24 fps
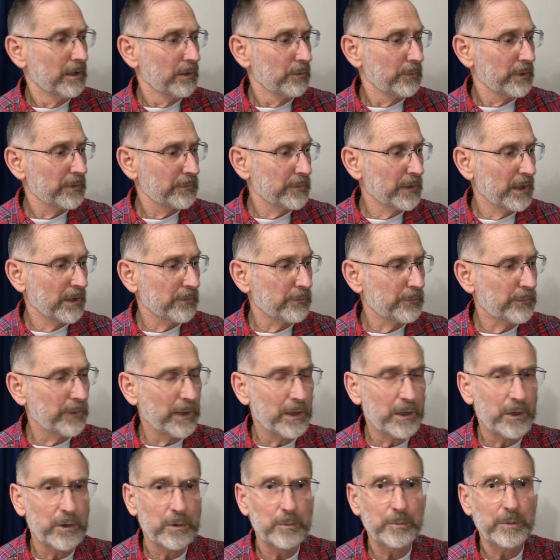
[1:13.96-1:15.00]
We've got
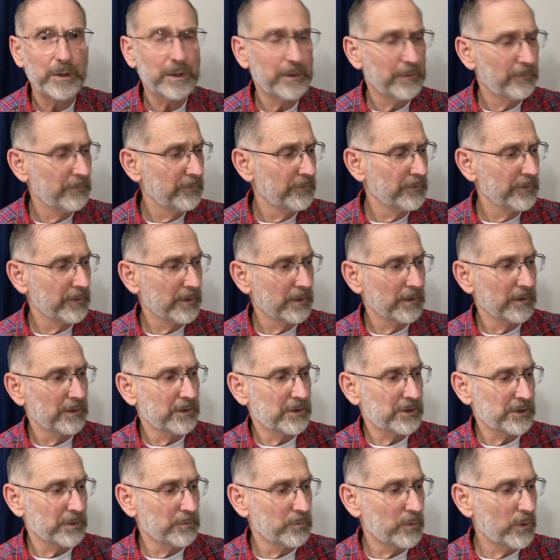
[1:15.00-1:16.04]
foam,
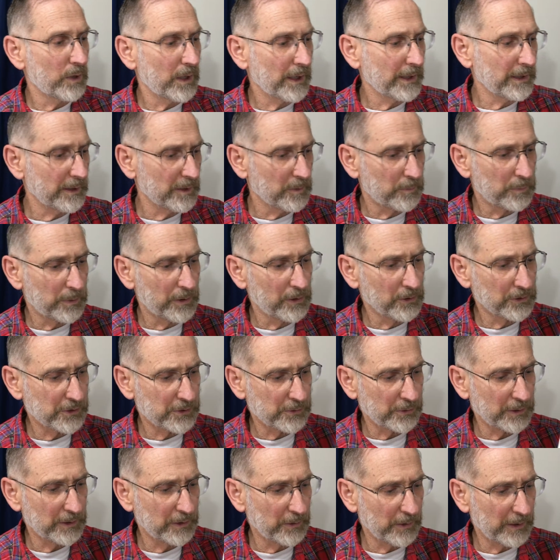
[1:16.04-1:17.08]
some white
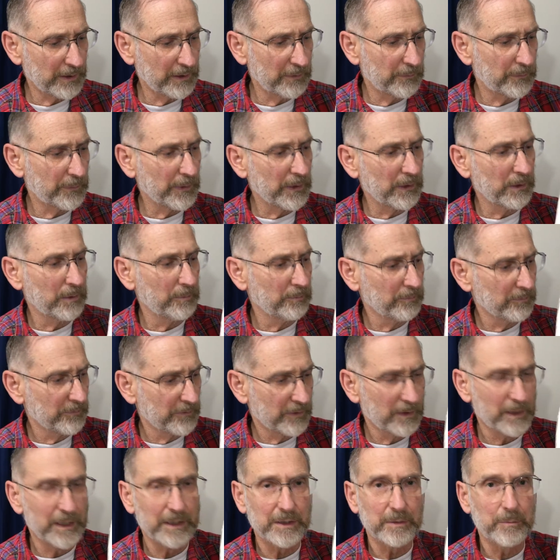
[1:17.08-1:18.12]
upholstery grade foam
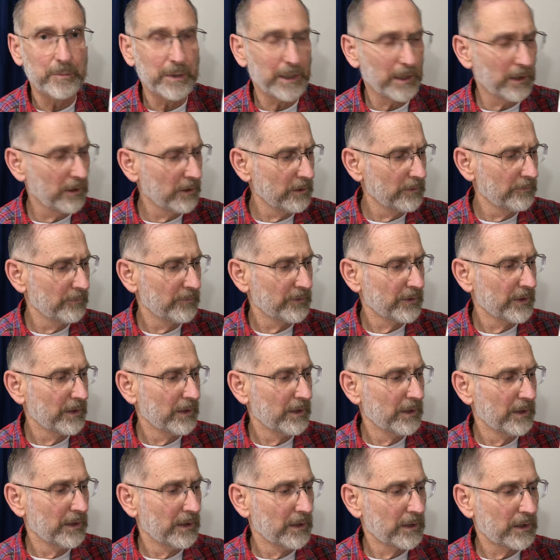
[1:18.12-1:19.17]
in the middle,
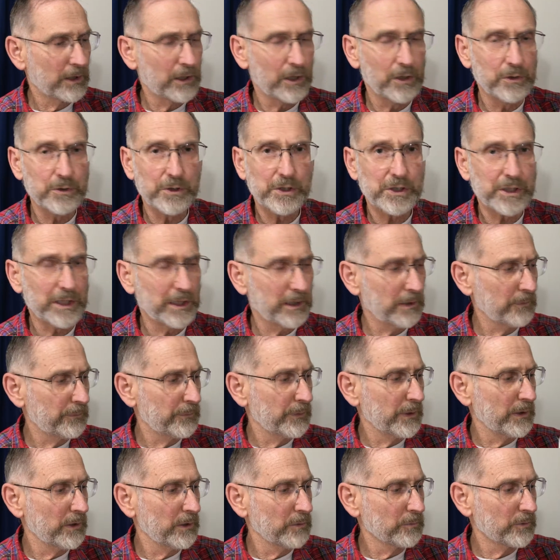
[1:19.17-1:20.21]
closed cell
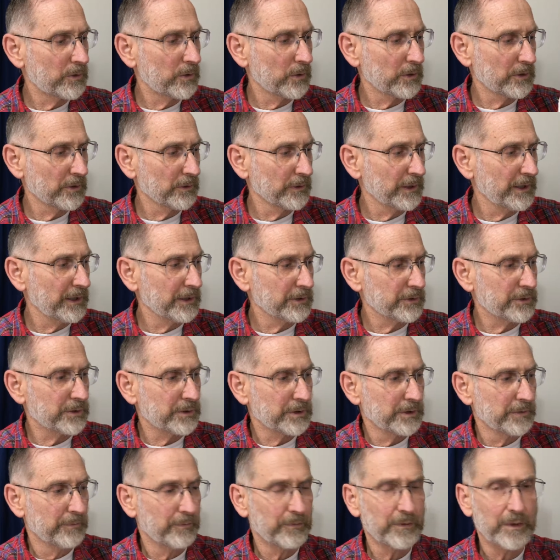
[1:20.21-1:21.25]
foam, 1/4 inch
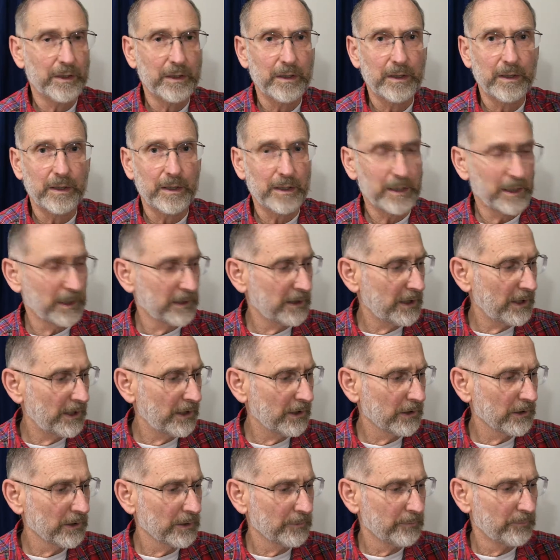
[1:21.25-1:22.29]
in
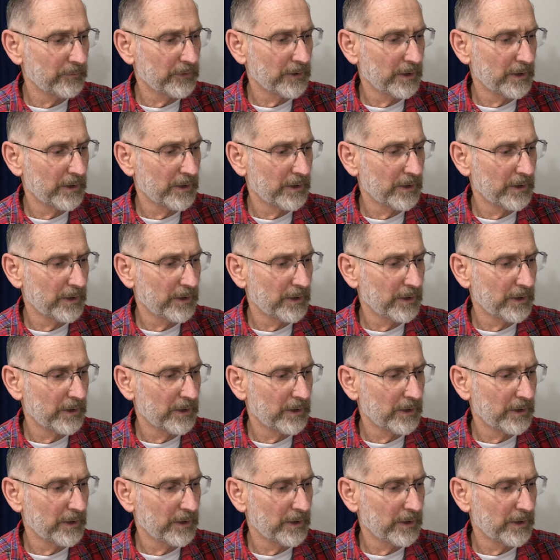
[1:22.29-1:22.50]
here,